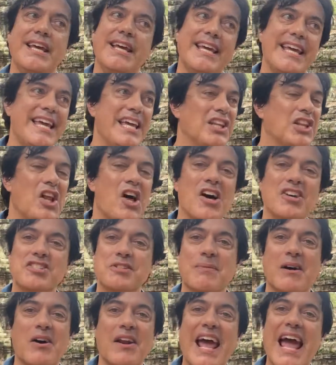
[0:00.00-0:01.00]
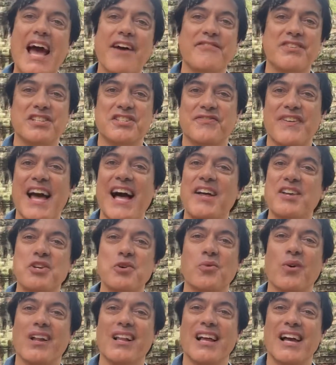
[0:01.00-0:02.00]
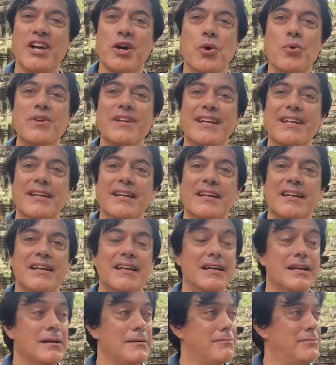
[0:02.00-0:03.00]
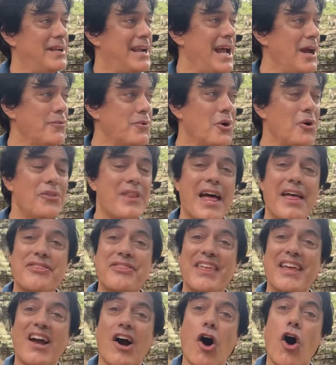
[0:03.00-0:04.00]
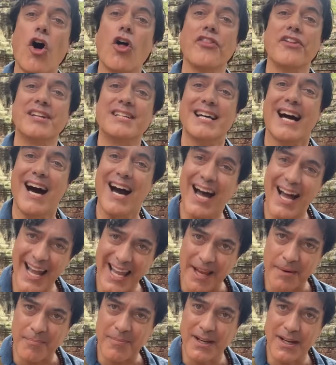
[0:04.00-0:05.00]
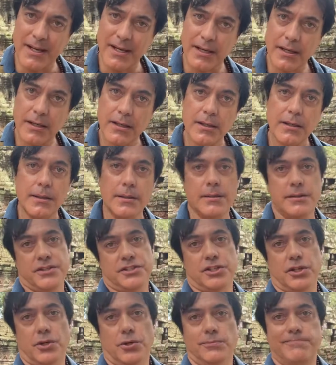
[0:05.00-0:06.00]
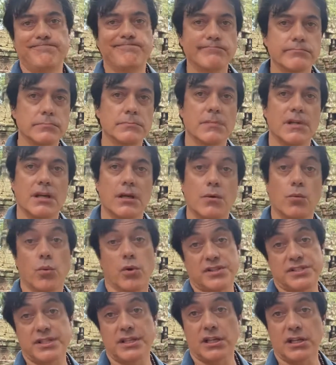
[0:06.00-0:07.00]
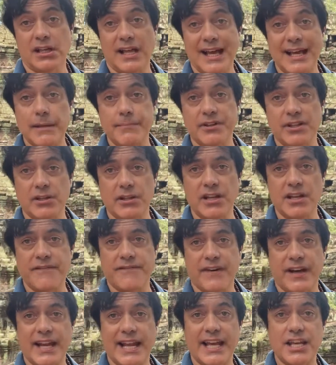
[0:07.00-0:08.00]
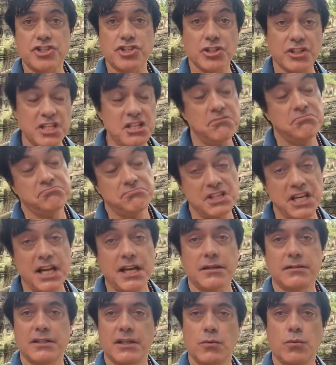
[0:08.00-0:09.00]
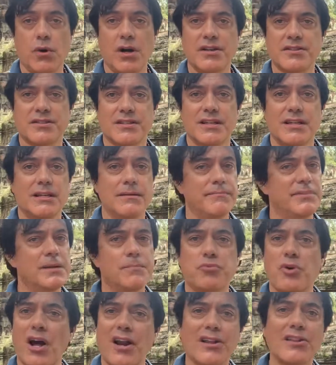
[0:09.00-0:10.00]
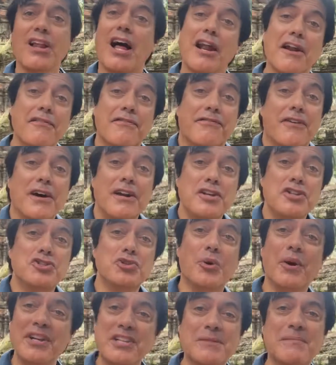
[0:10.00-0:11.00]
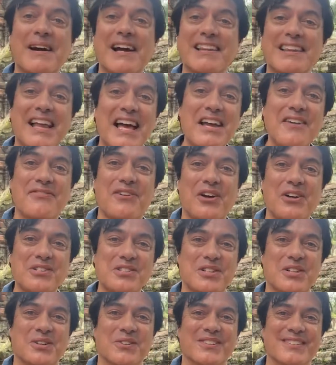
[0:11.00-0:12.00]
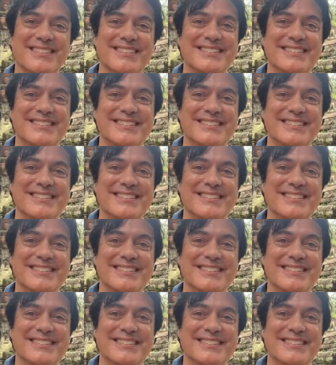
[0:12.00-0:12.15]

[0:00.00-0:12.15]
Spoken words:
It lost about half its value while I owned it, but I rode that thing all the time. So was it a liability financially? Yeah, it was. But it brought a lot of fun and joy to my life also.